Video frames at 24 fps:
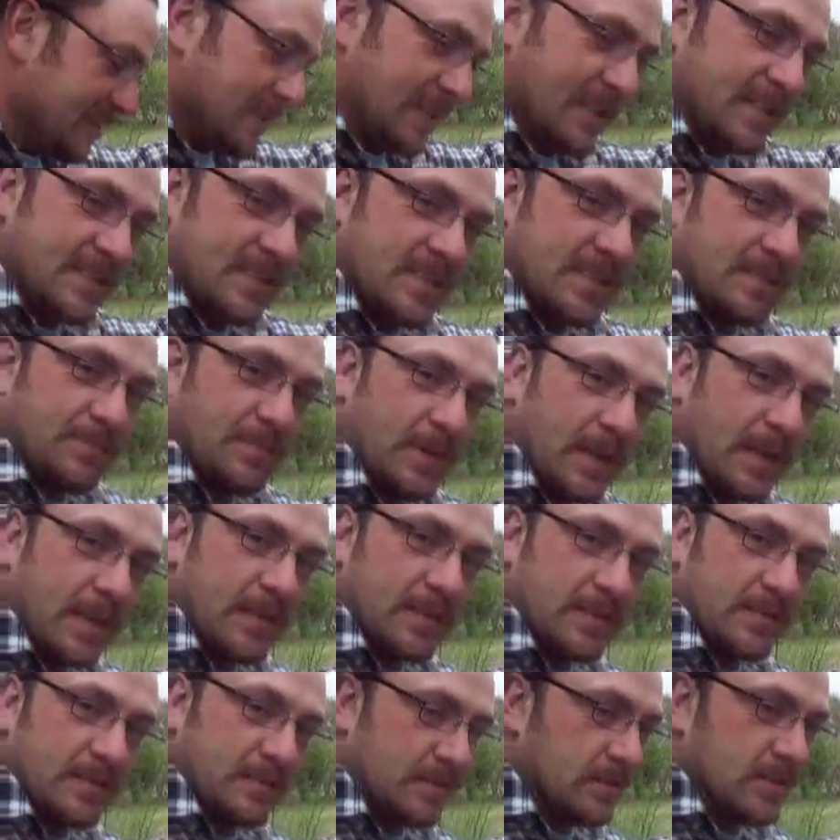So that's as big
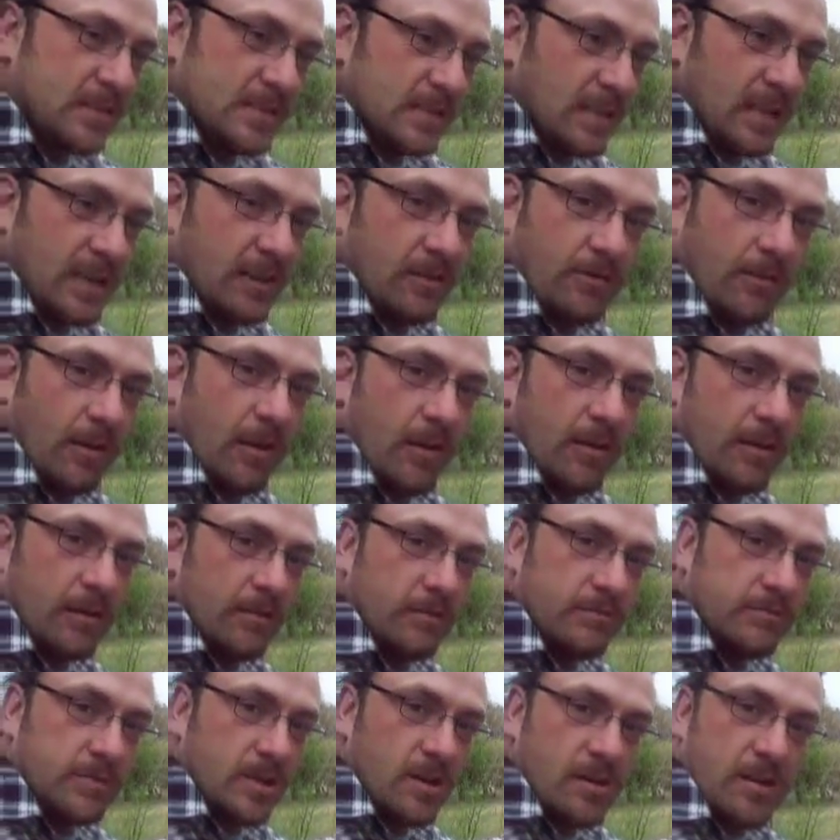as, you just let it grow.
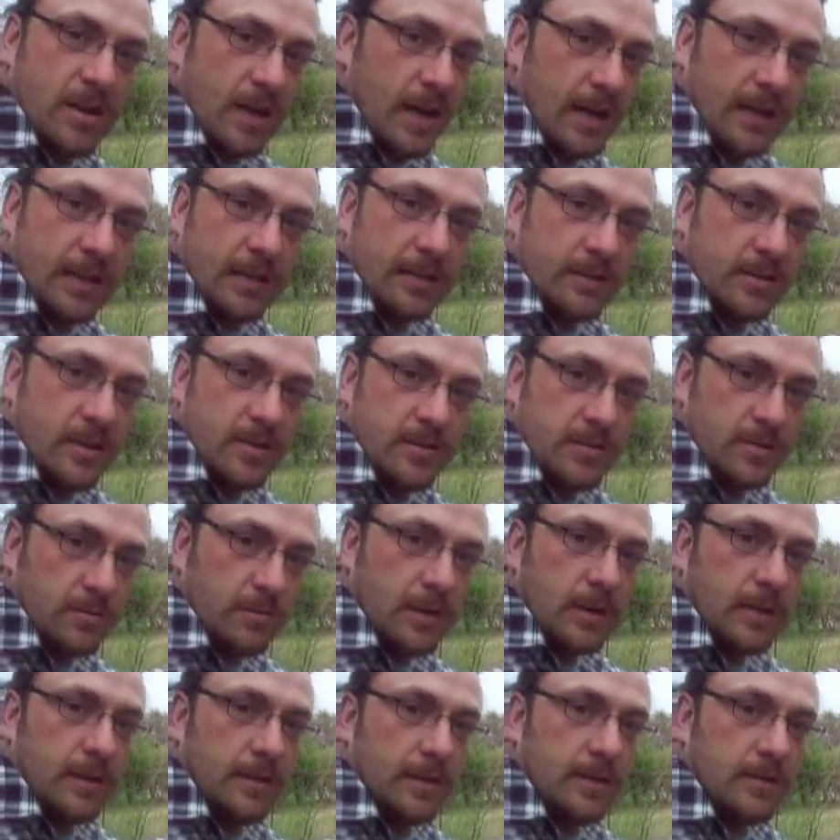Don't cut it, don't do
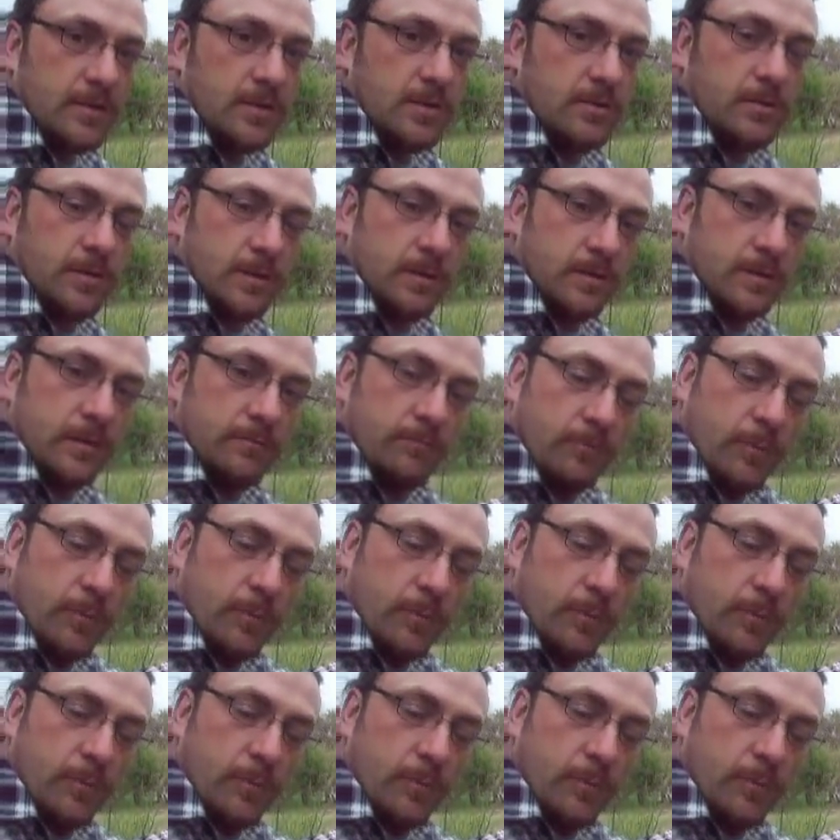anything to it.